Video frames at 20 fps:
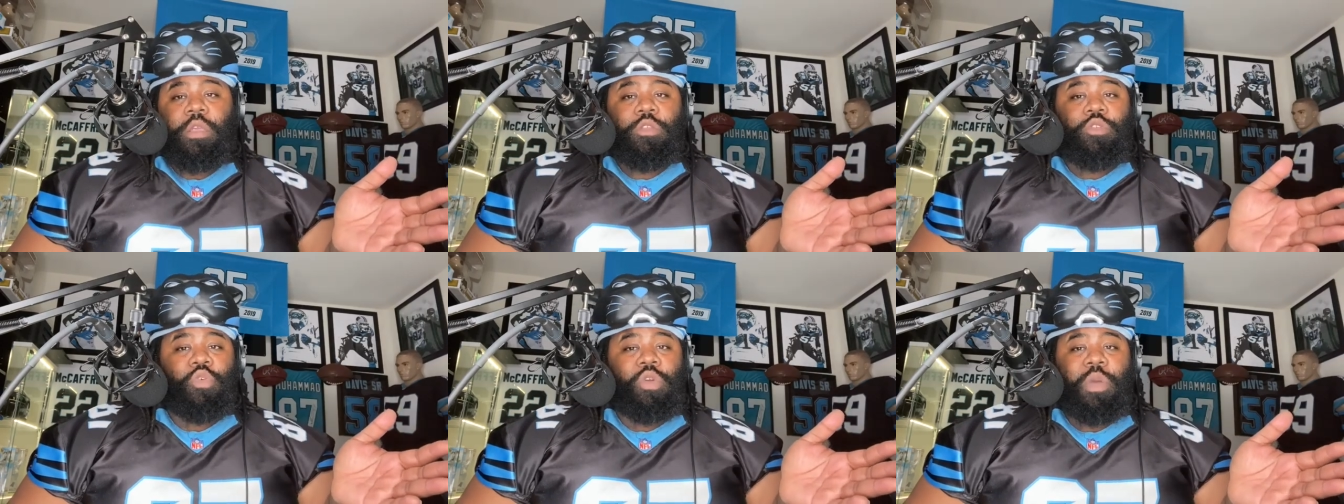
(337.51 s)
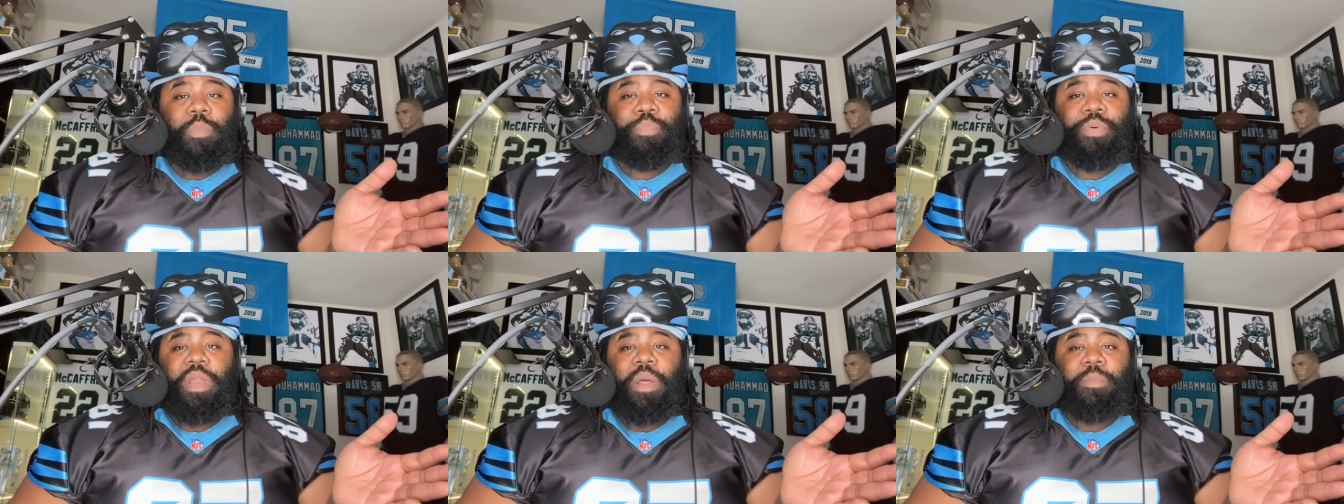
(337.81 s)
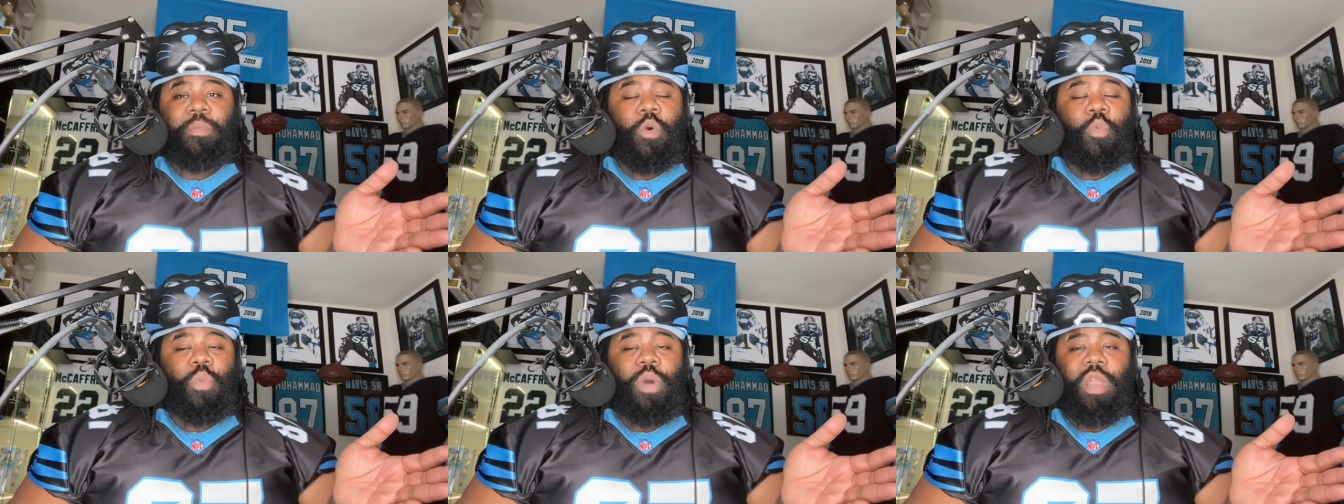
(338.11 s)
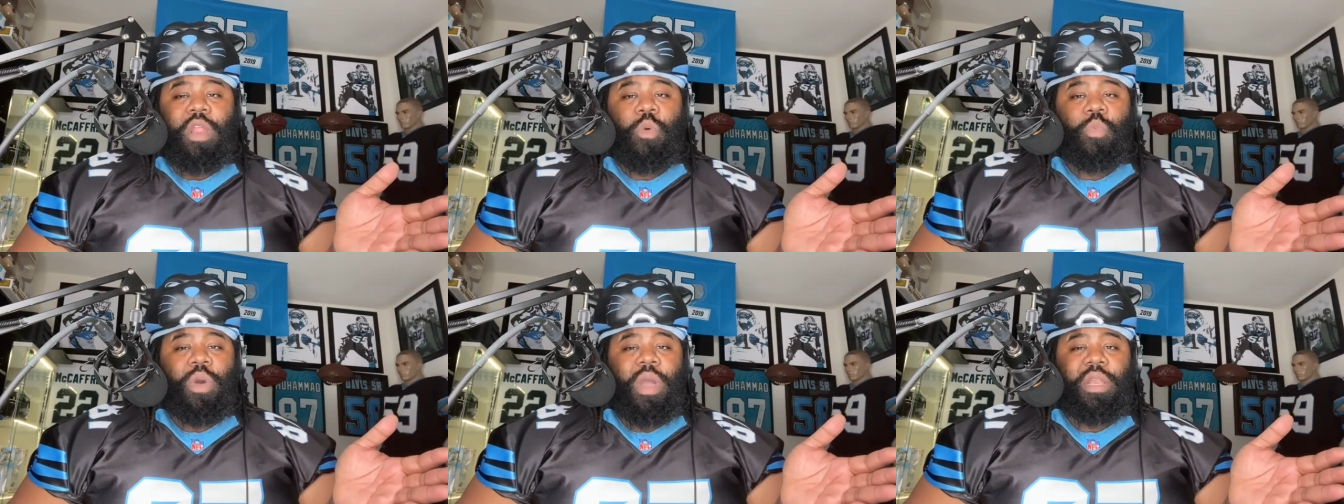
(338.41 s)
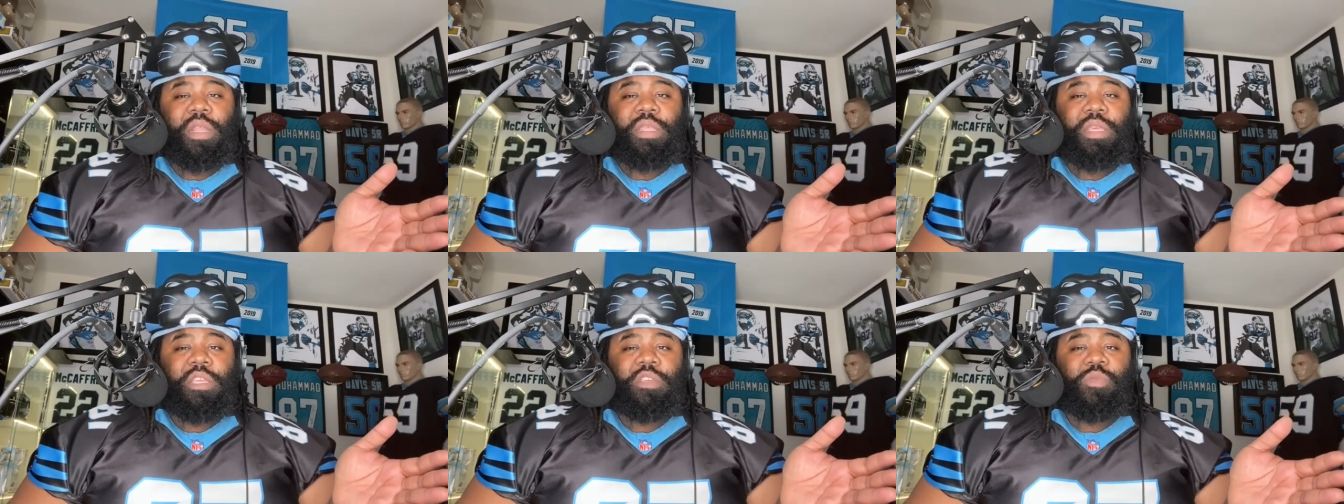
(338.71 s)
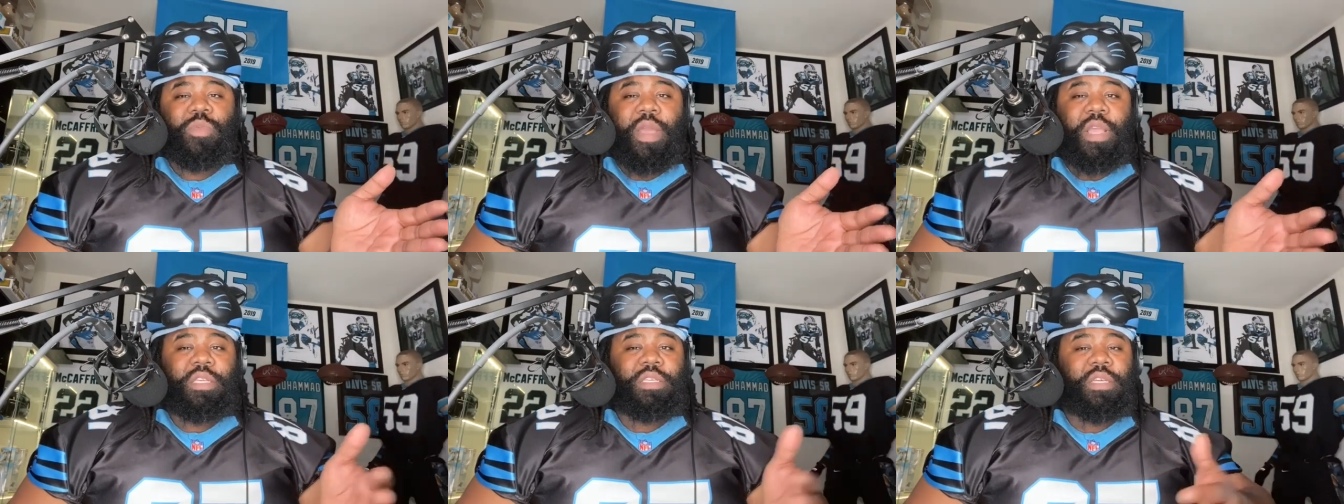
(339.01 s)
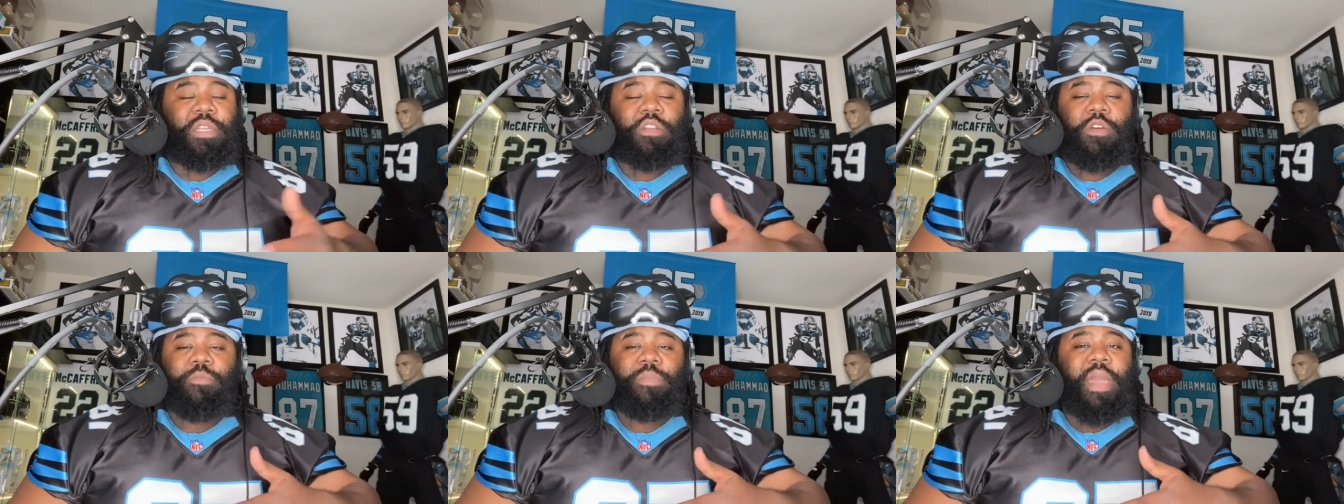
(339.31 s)
You can put him on one-on-one
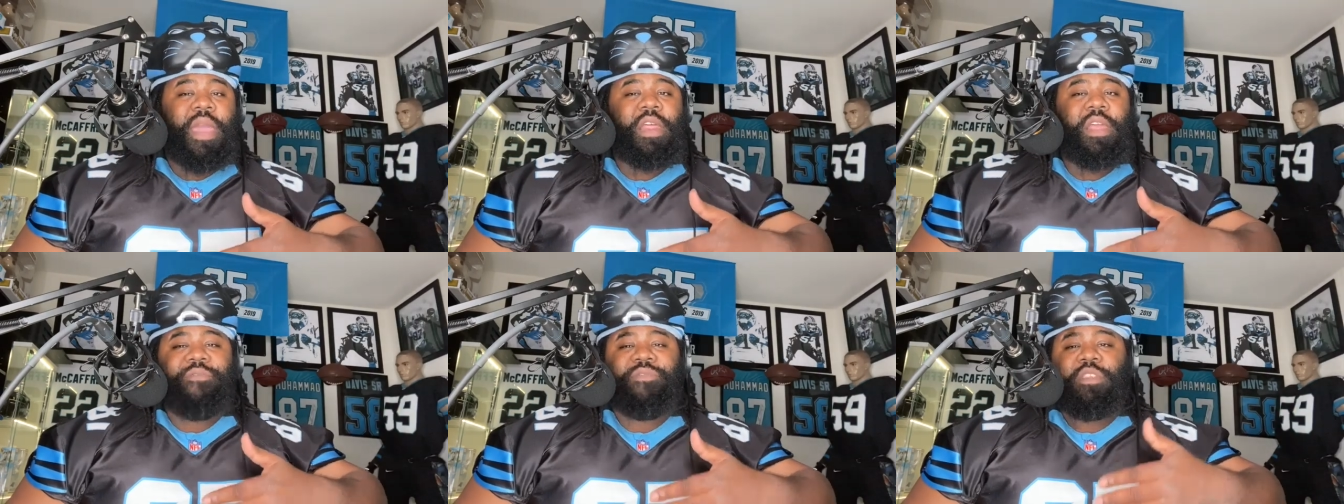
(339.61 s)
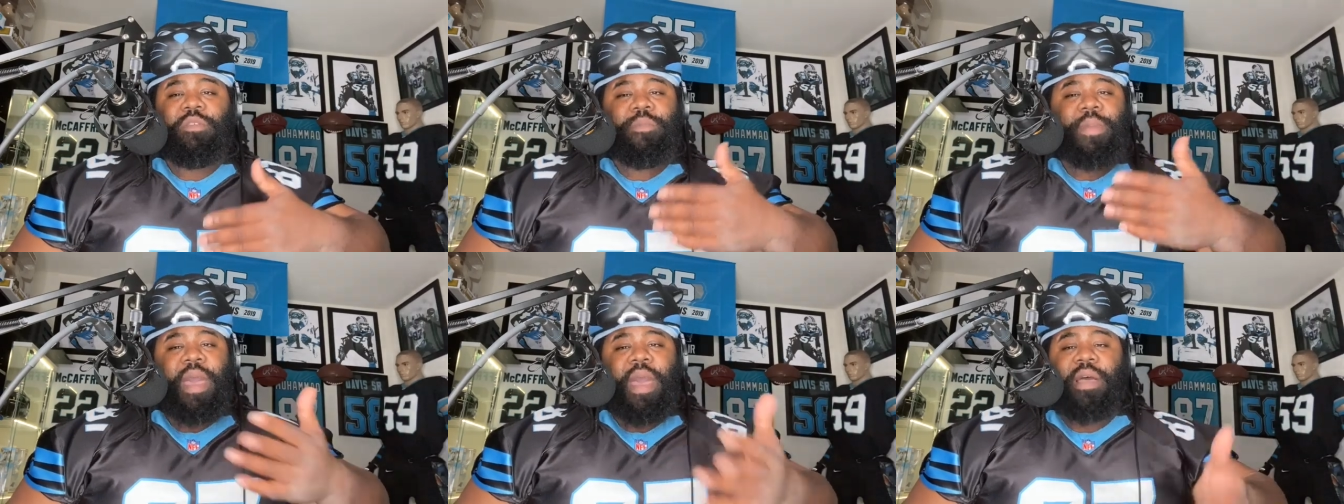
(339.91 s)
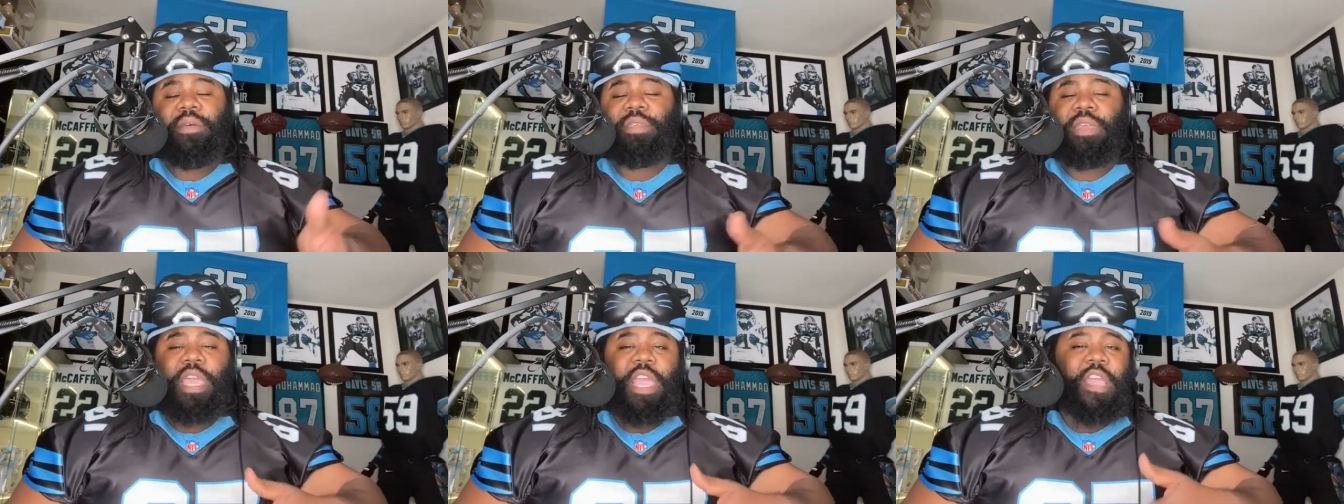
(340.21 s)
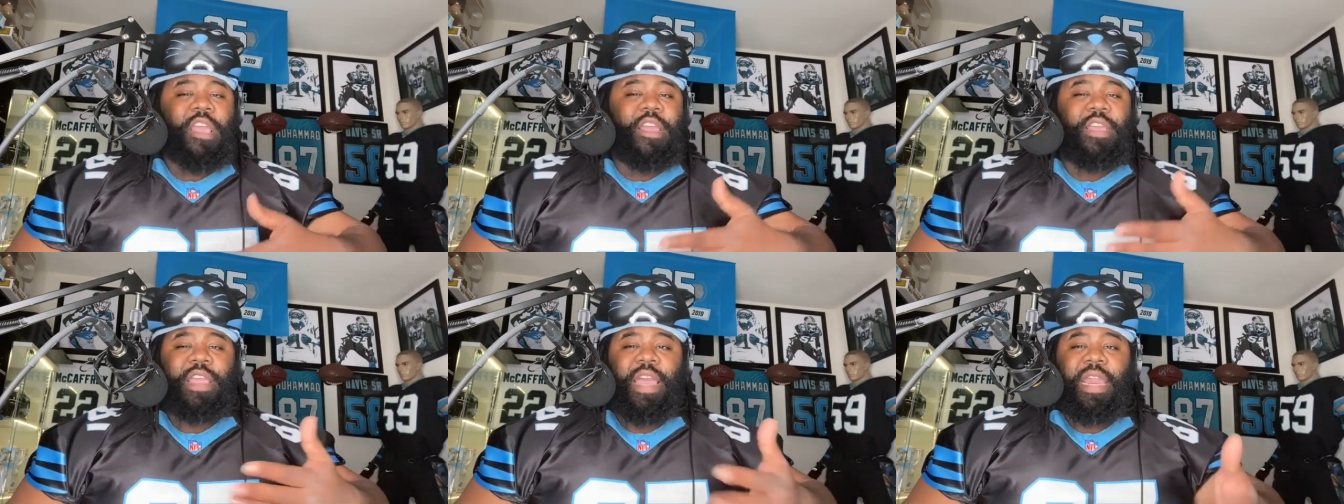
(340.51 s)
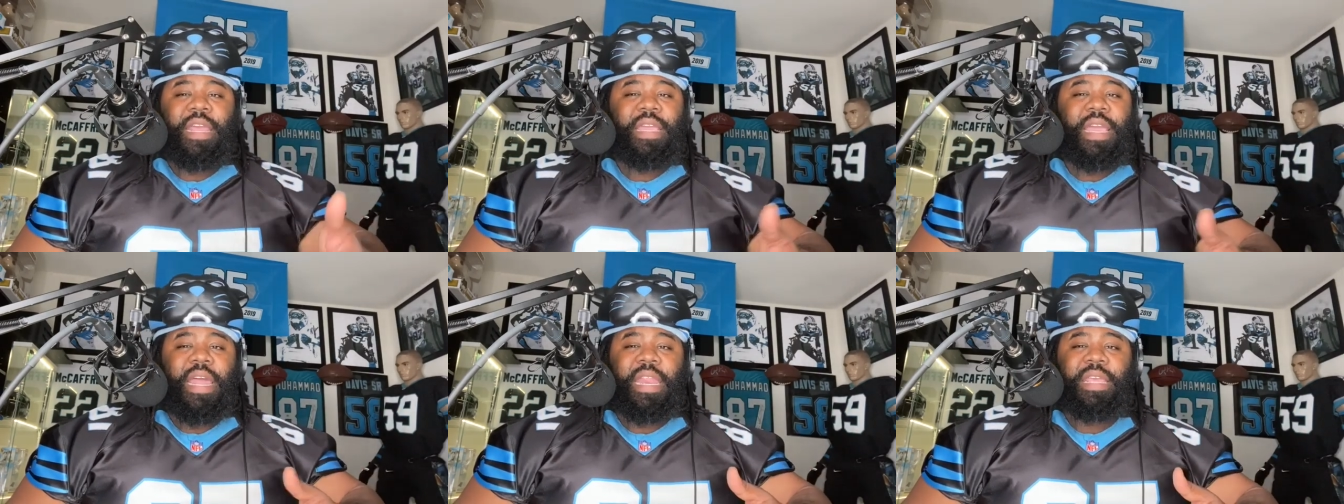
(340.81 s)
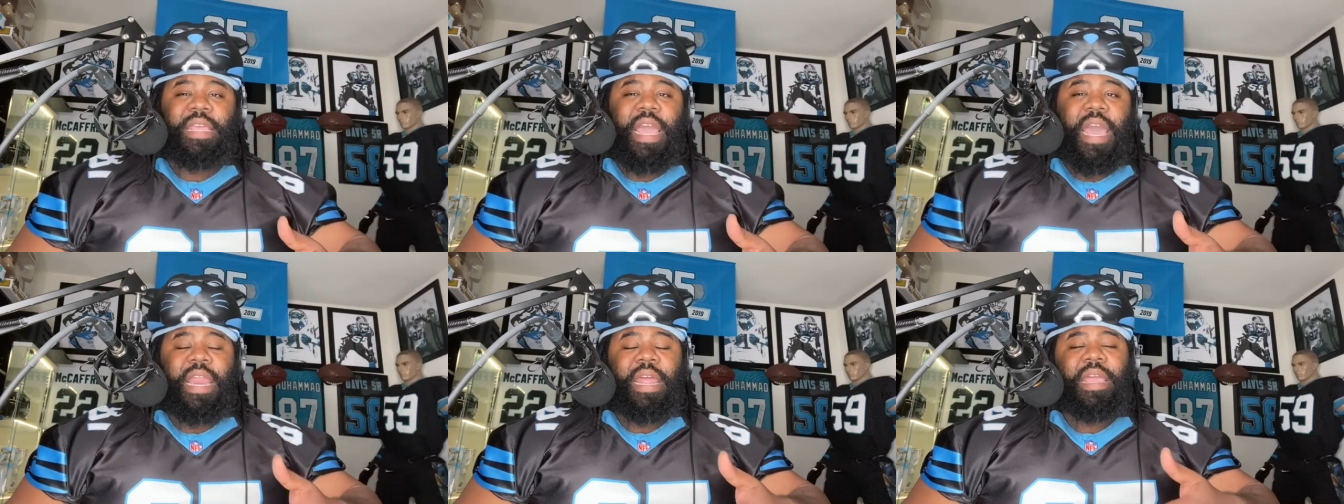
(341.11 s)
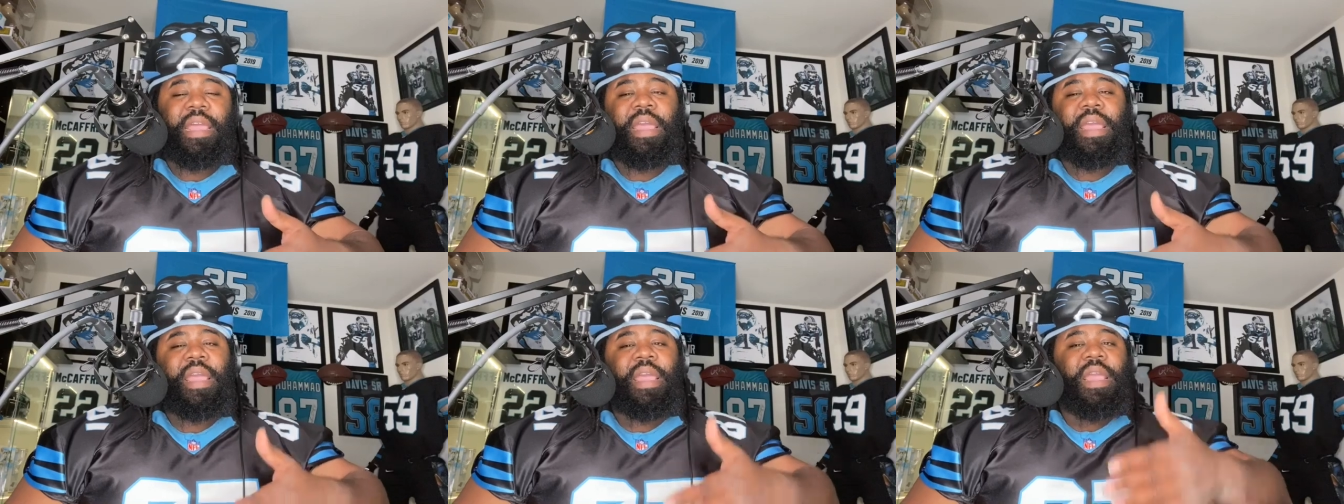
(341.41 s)
situation, no matter if it's Myles Garrett, yada yada yada.